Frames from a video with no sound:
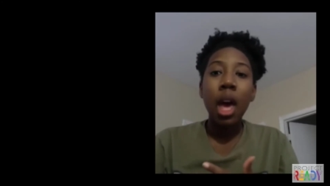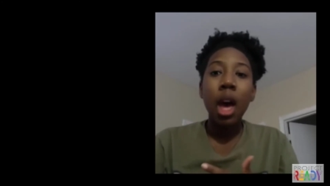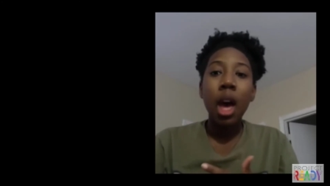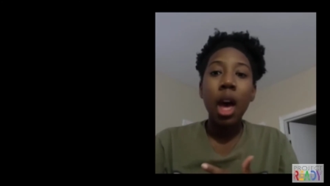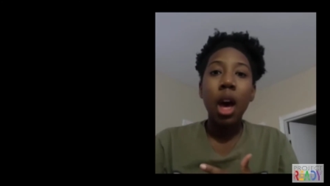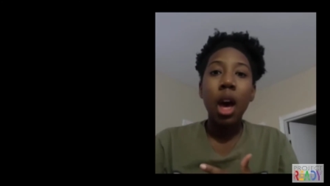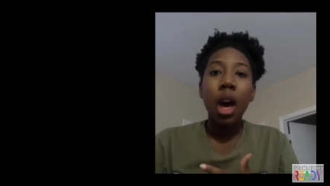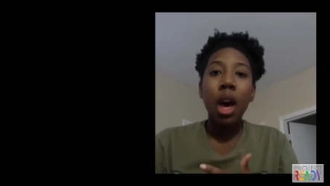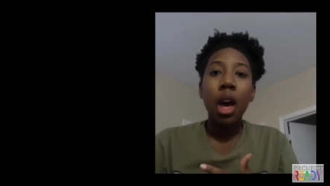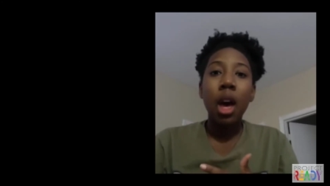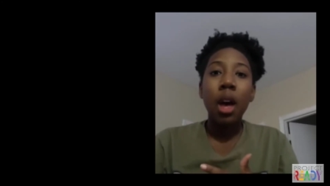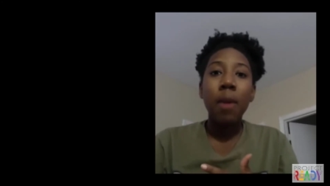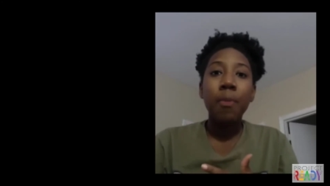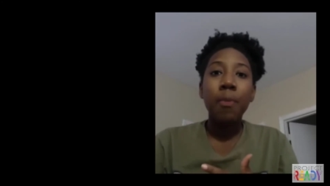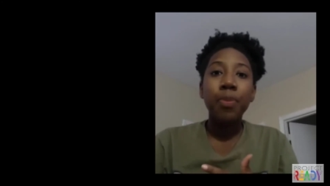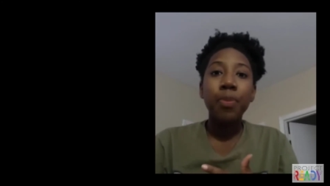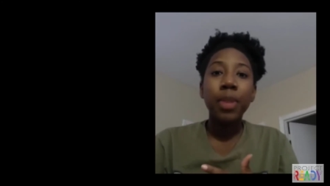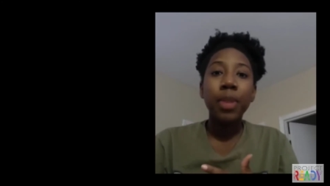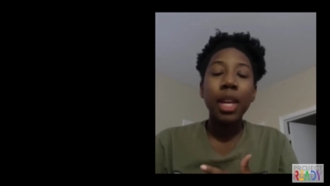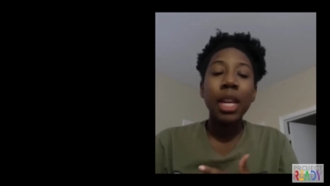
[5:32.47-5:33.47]
an
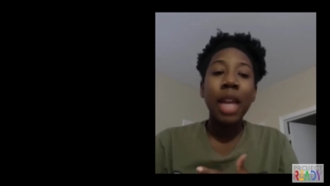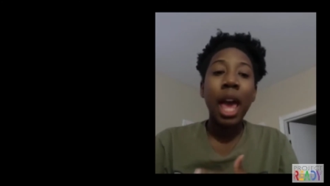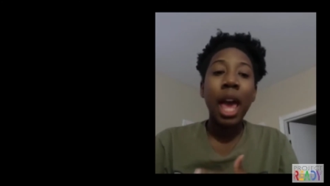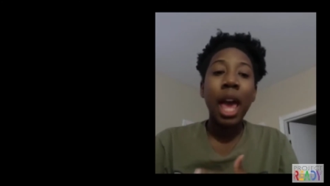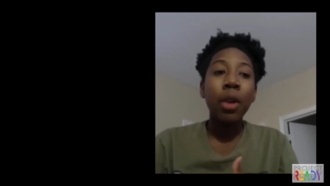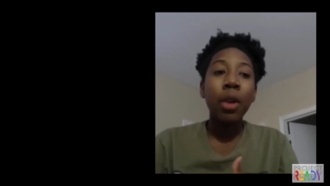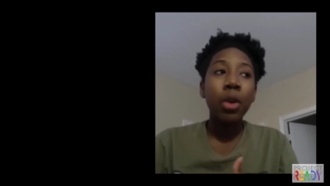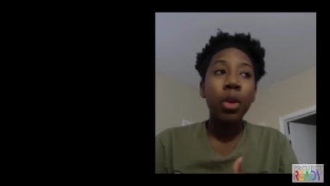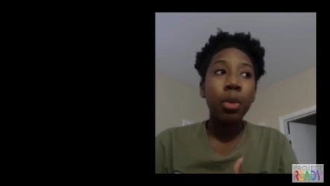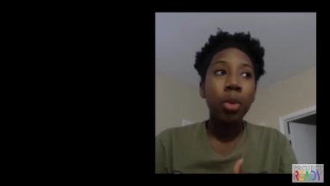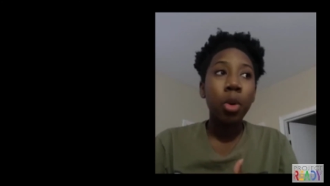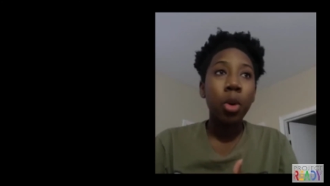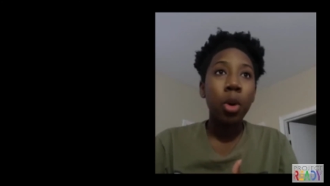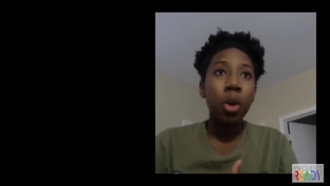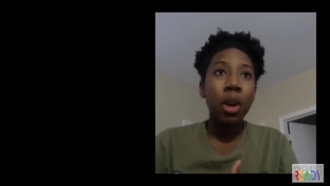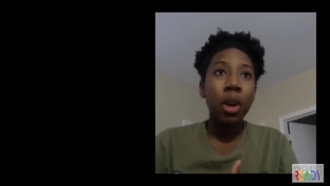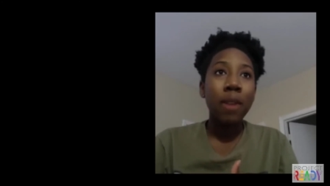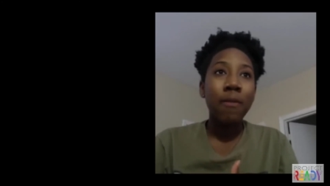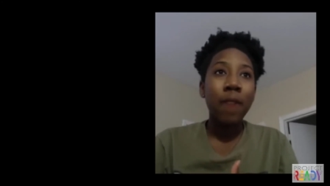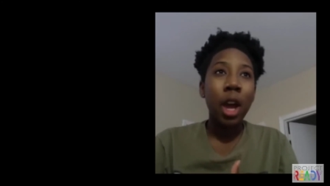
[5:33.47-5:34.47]
equitable
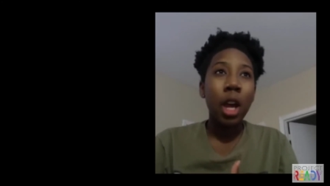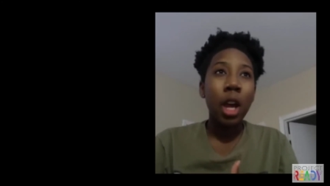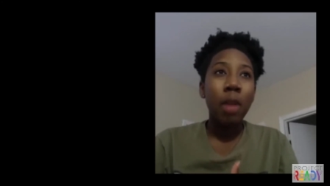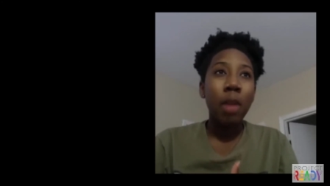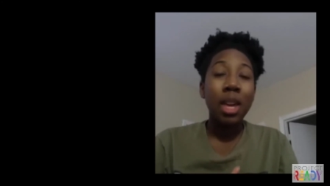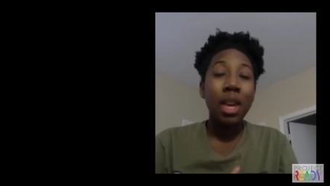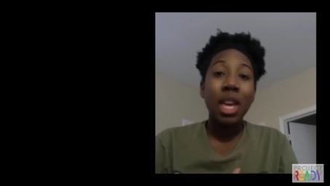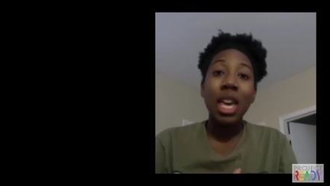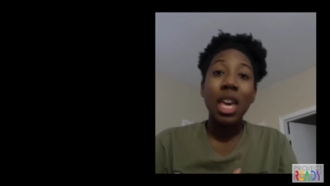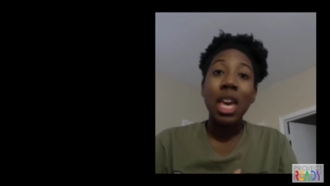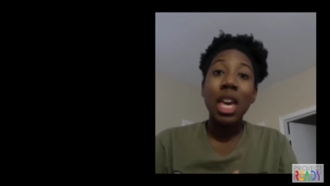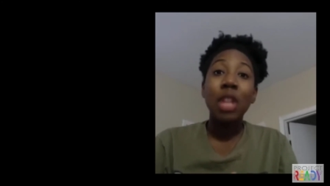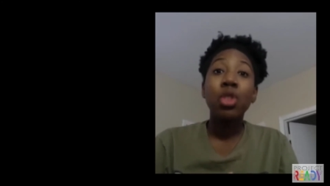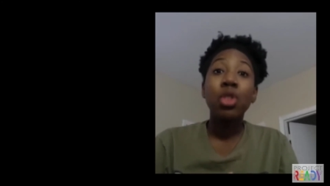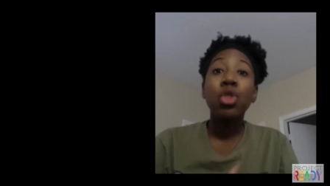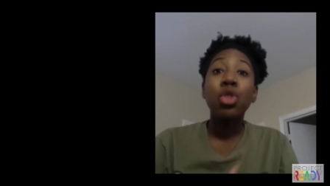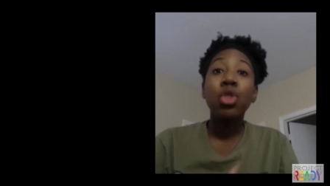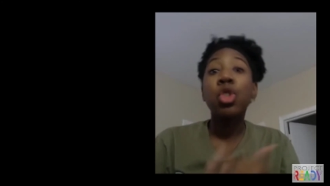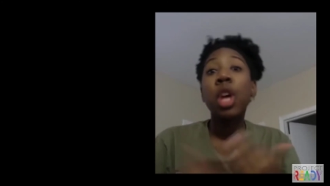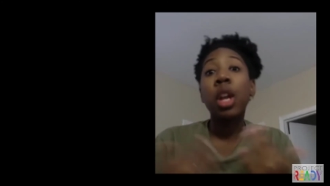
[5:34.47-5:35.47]
environment
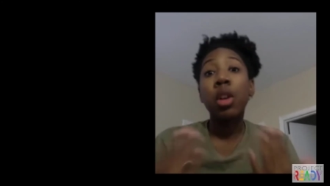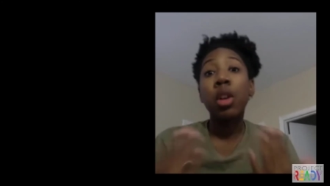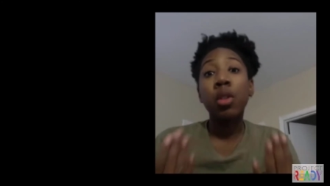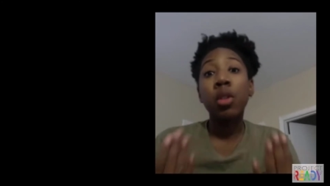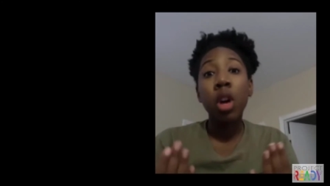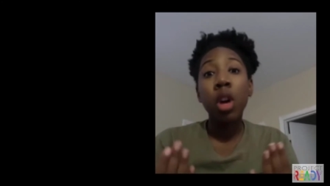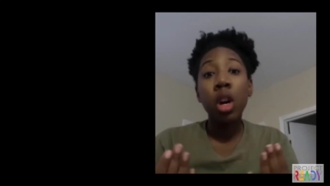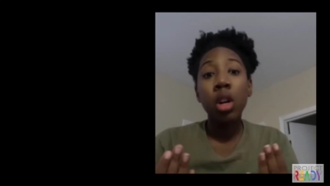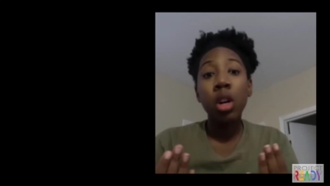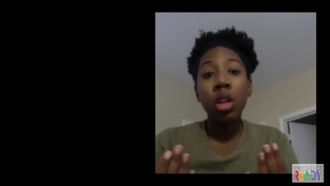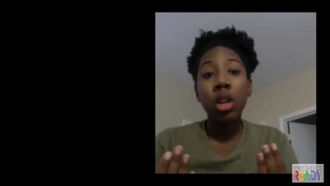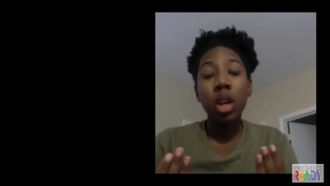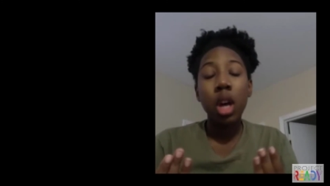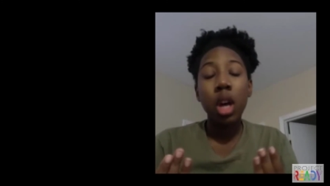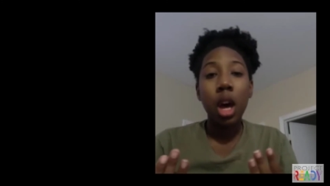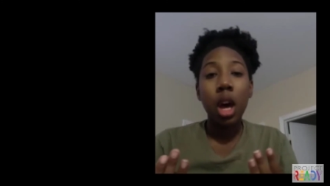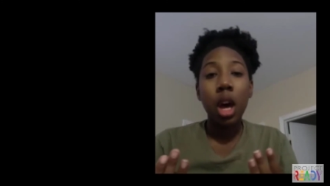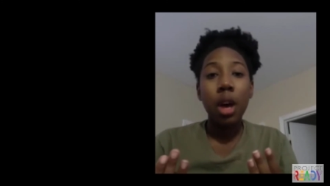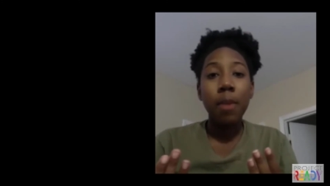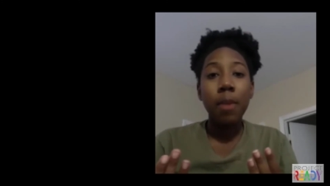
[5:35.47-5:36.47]
in general
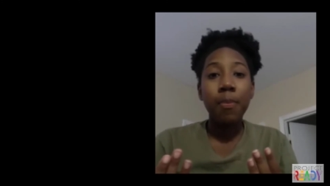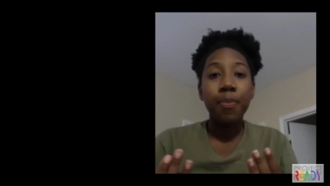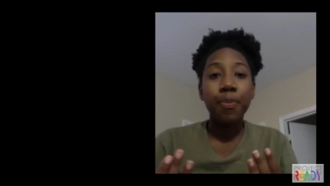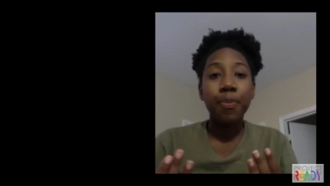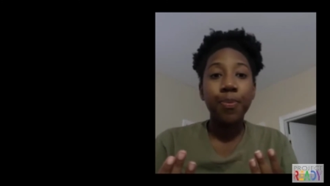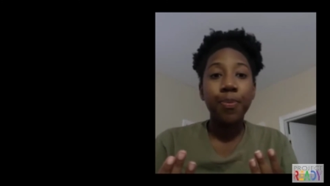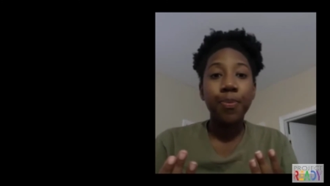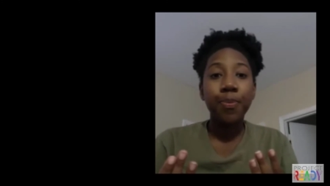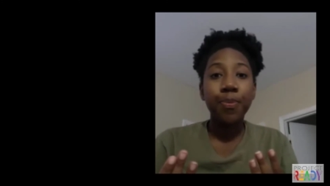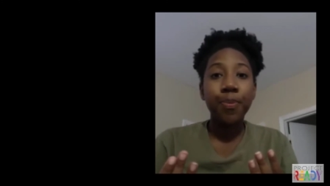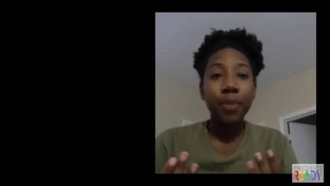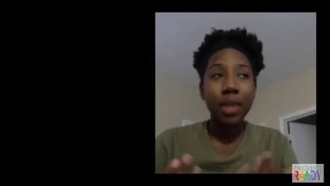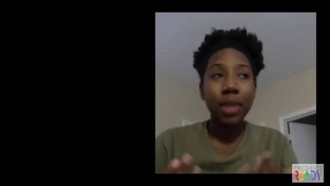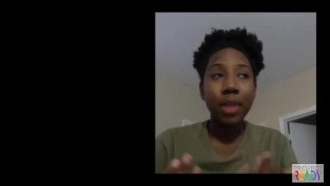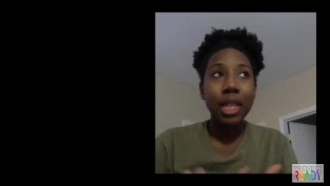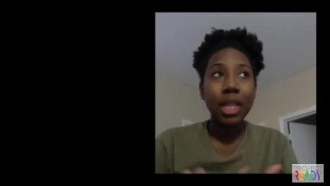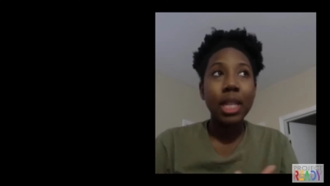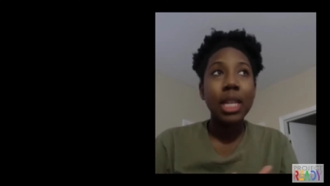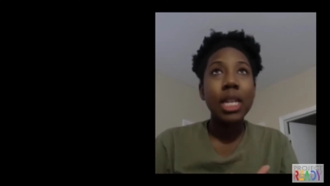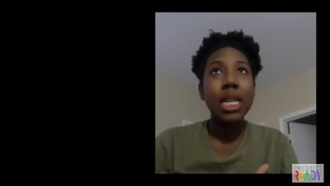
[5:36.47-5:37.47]
um,
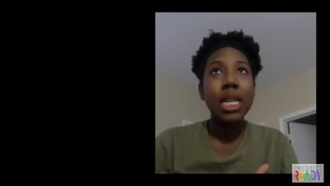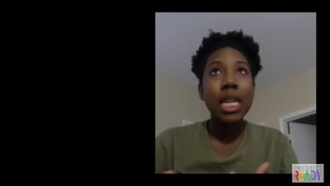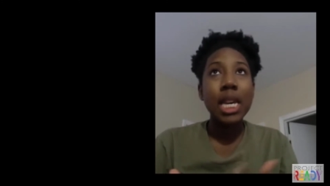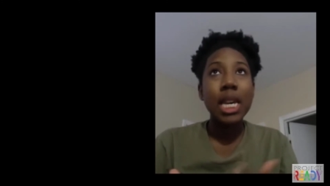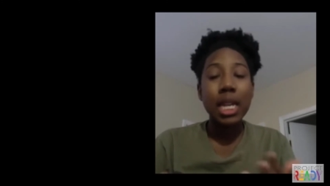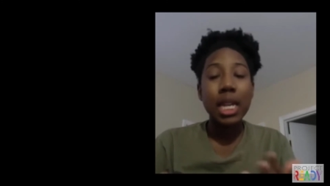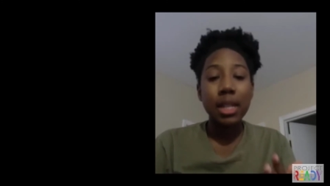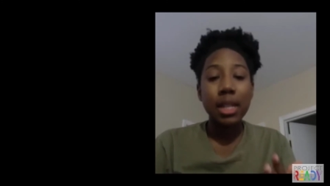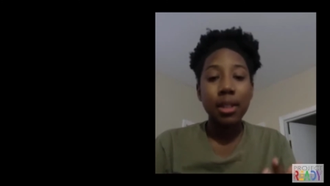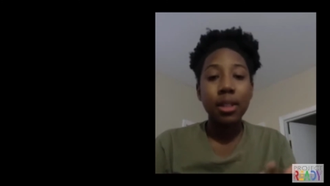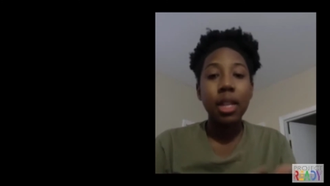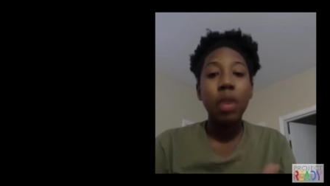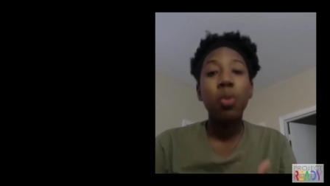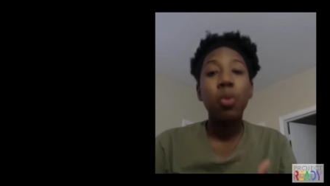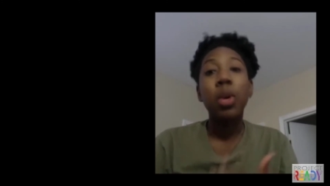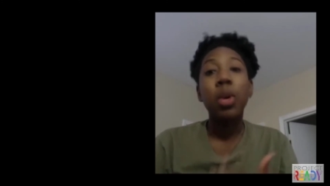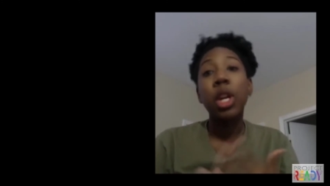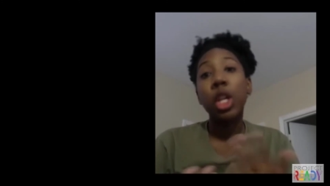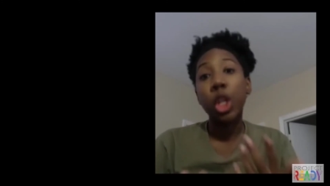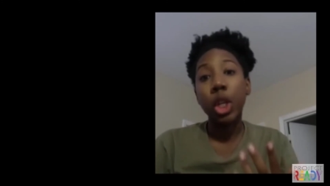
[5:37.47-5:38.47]
is and
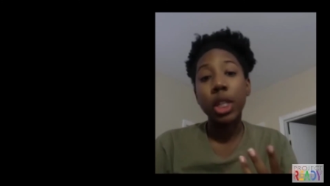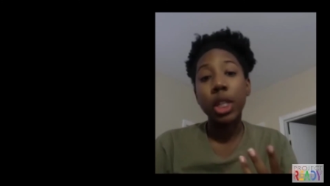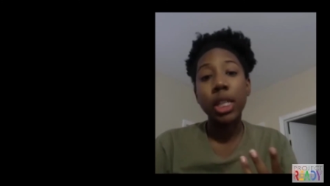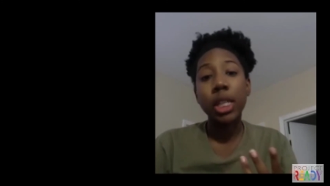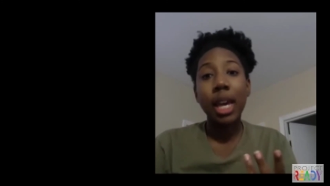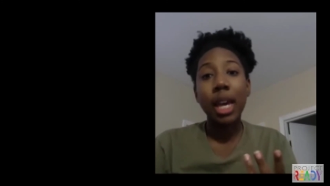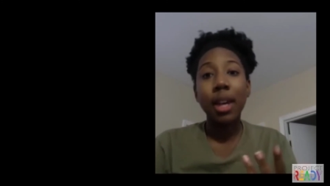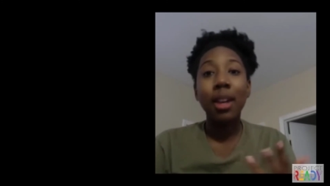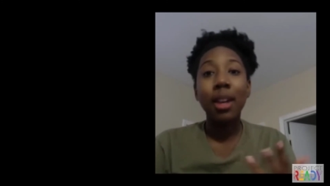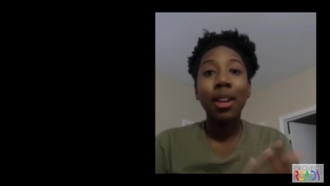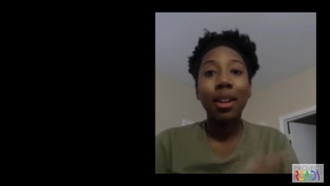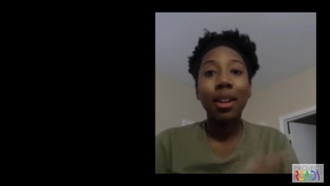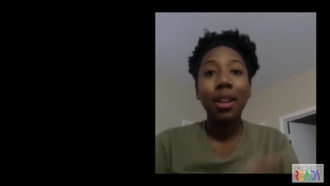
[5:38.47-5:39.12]
what it looks like.